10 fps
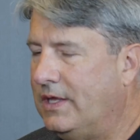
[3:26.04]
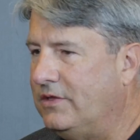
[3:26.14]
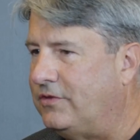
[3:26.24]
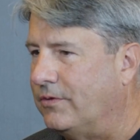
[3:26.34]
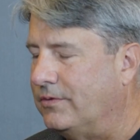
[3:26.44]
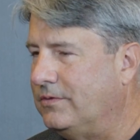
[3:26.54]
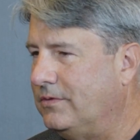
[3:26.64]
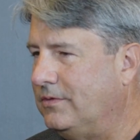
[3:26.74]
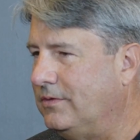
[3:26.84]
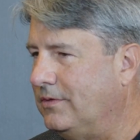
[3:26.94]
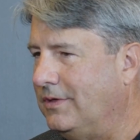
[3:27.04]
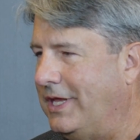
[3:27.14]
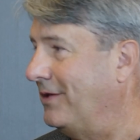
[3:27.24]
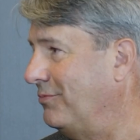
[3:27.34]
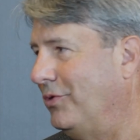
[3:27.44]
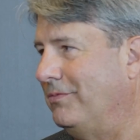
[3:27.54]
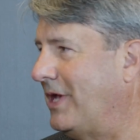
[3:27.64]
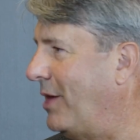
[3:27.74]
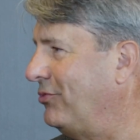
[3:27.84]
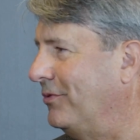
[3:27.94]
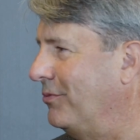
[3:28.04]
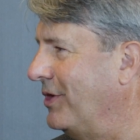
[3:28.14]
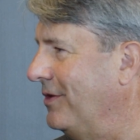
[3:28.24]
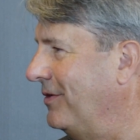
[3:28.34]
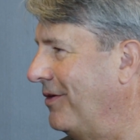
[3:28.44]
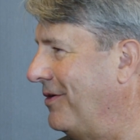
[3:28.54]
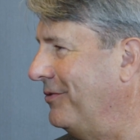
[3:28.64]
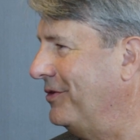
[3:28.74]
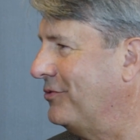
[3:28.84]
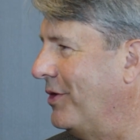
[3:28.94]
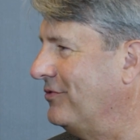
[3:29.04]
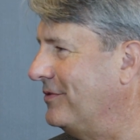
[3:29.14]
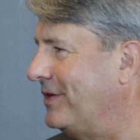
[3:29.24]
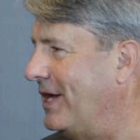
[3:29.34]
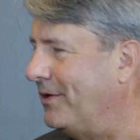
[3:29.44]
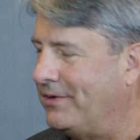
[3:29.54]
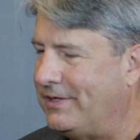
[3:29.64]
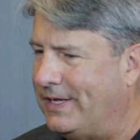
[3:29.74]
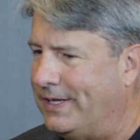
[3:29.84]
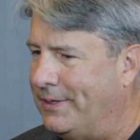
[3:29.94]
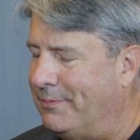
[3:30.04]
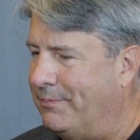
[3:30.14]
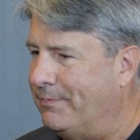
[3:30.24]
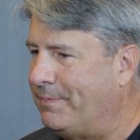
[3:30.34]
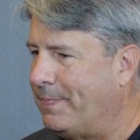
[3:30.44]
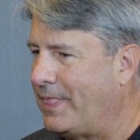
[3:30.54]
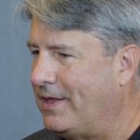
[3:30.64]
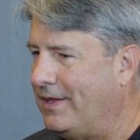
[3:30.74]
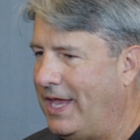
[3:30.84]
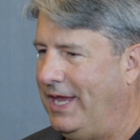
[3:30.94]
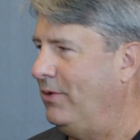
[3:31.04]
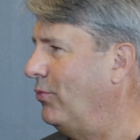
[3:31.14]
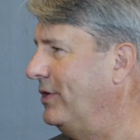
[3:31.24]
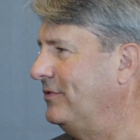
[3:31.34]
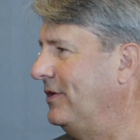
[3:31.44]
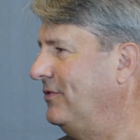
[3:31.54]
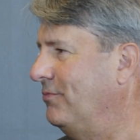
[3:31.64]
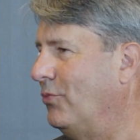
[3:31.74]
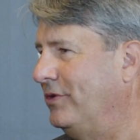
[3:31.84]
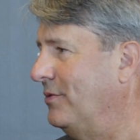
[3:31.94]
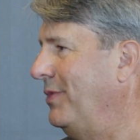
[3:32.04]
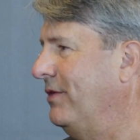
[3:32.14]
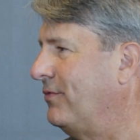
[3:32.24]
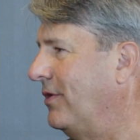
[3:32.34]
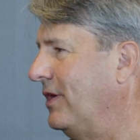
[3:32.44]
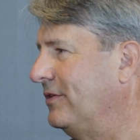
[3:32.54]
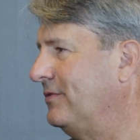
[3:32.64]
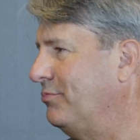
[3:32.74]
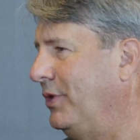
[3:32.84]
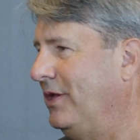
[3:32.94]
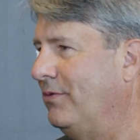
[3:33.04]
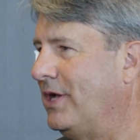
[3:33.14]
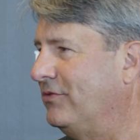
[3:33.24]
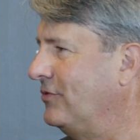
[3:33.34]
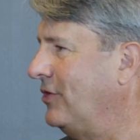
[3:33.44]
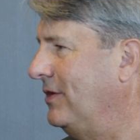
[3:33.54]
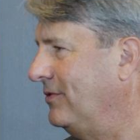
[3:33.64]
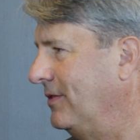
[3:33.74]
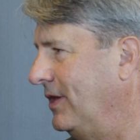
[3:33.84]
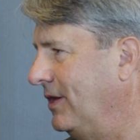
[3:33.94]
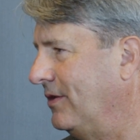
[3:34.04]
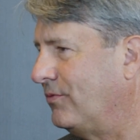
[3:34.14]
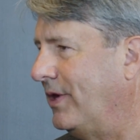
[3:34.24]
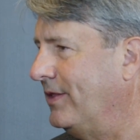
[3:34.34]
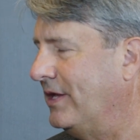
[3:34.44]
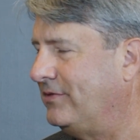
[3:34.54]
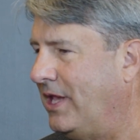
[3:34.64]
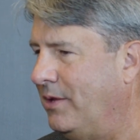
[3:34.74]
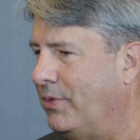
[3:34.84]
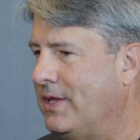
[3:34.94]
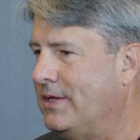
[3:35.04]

So again, we're getting all these questions now. A, what does it mean for us? B, how's it changing the threat landscape?